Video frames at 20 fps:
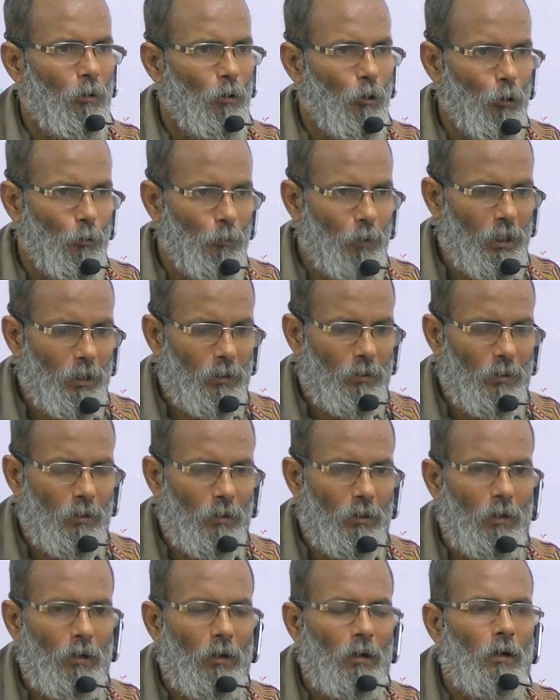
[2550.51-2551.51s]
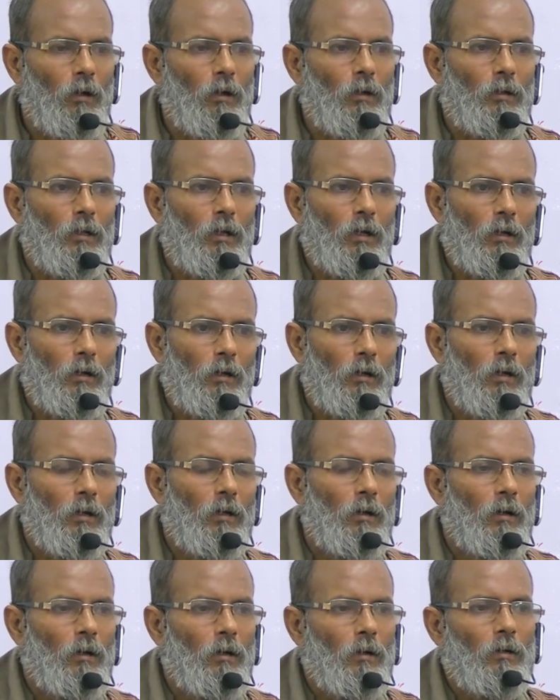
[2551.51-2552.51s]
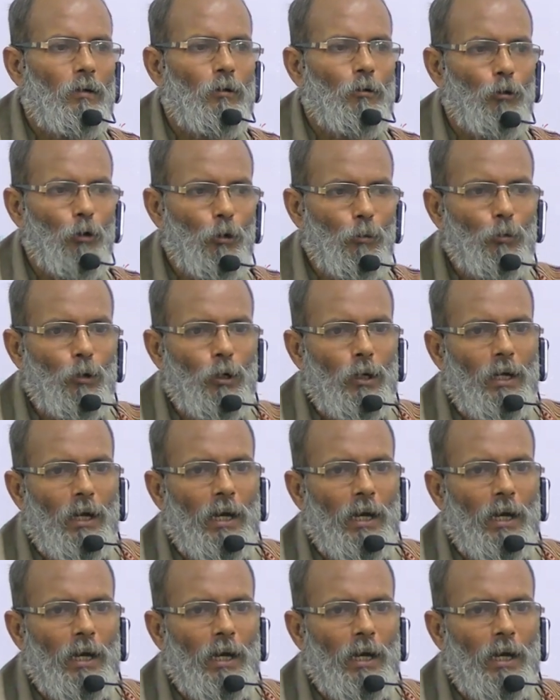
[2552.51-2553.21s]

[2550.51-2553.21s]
on which the globular